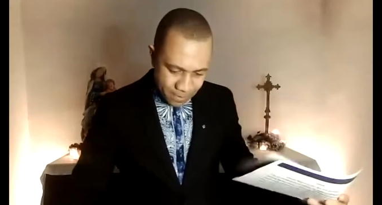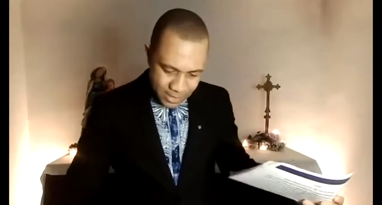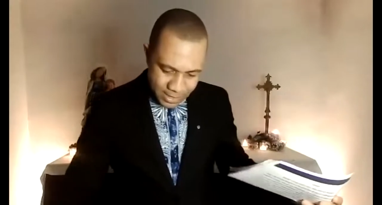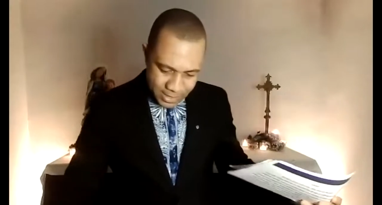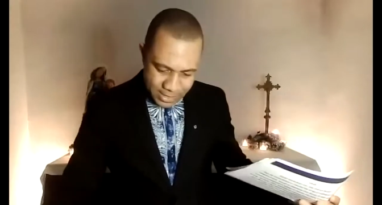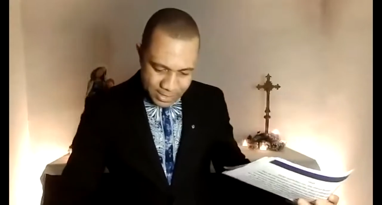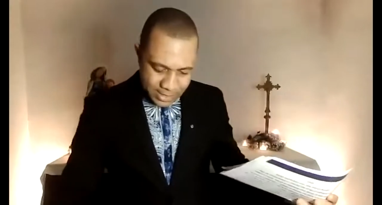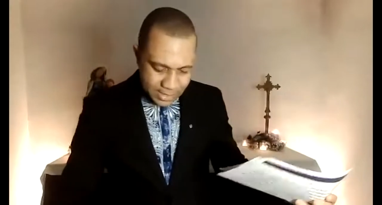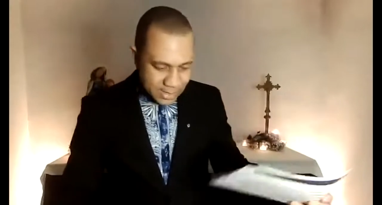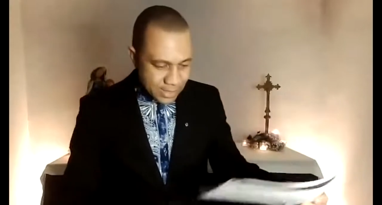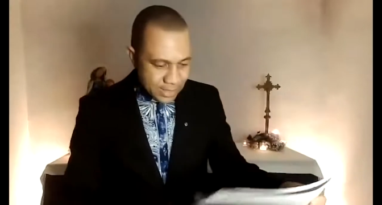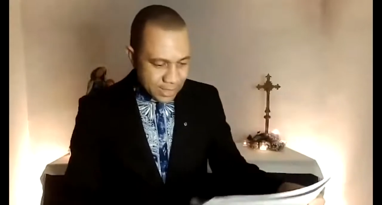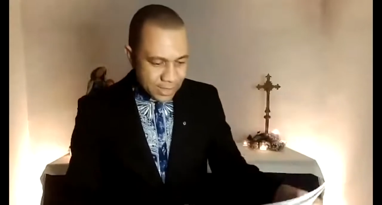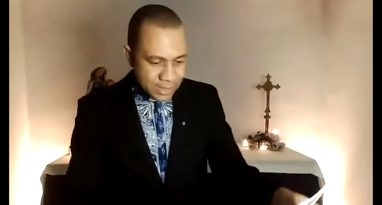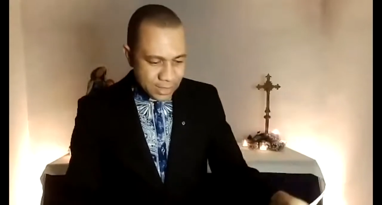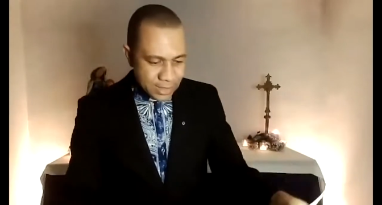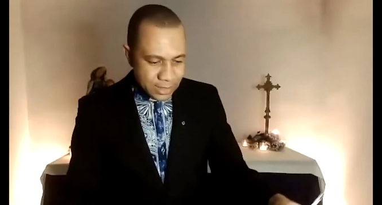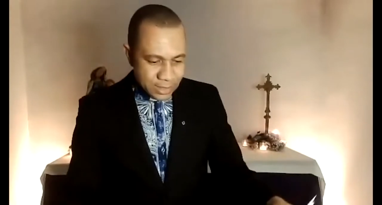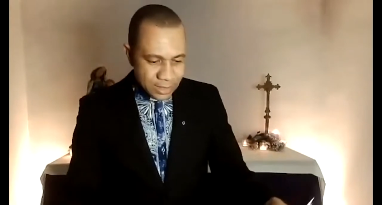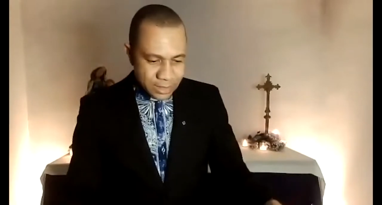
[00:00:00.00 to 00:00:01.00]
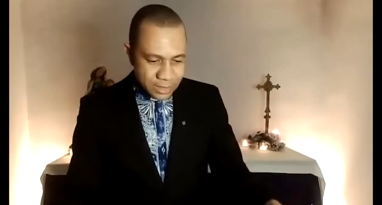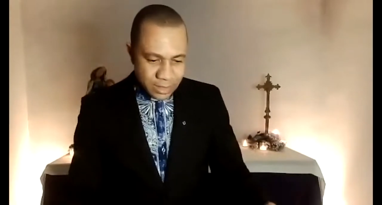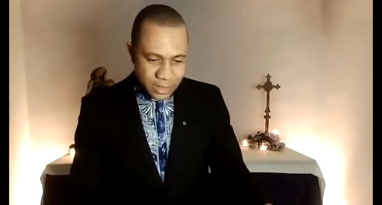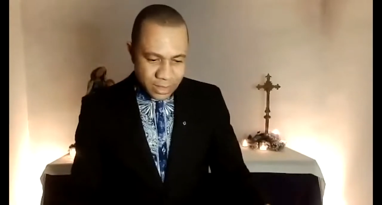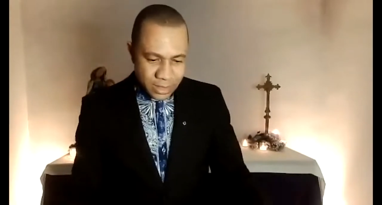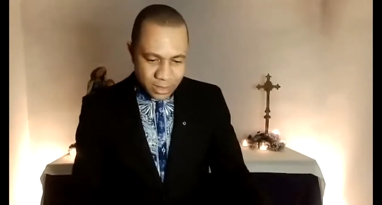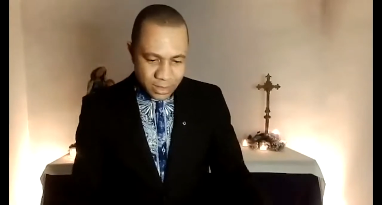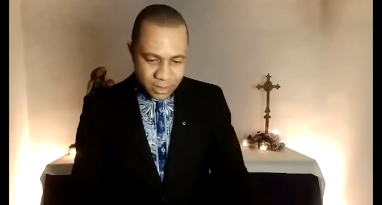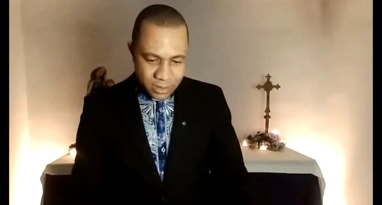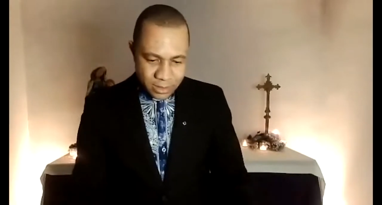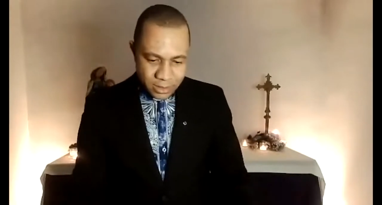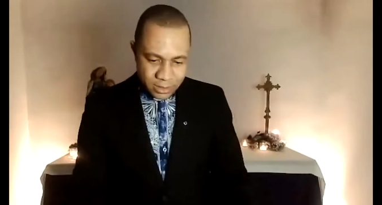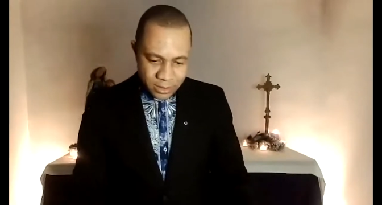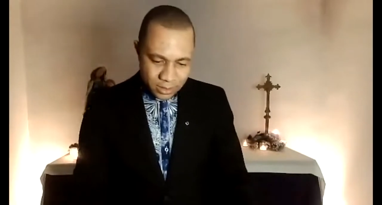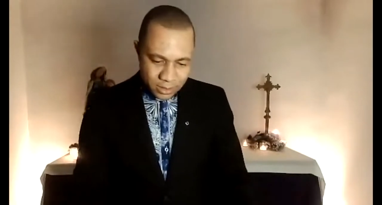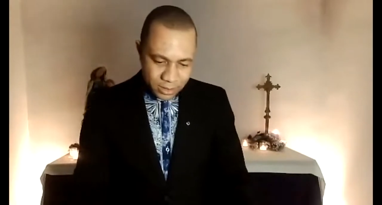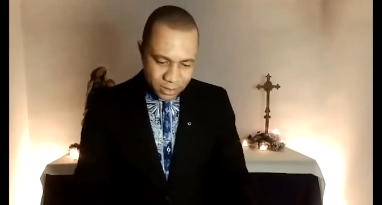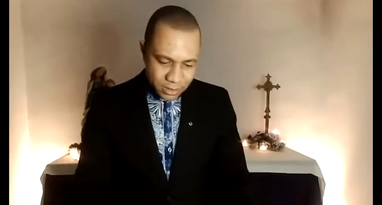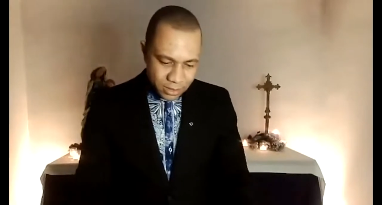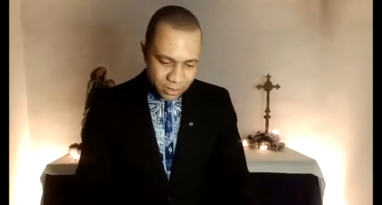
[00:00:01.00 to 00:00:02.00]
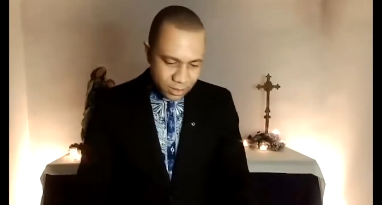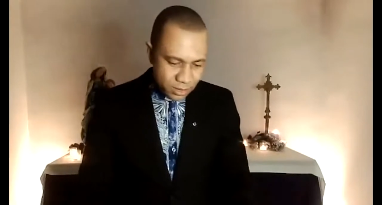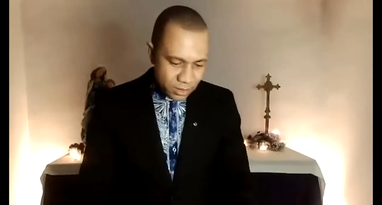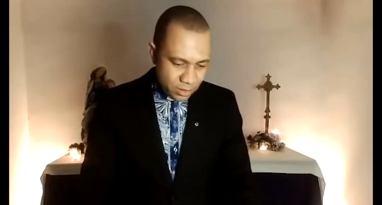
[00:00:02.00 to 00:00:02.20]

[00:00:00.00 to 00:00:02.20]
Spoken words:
[no speech]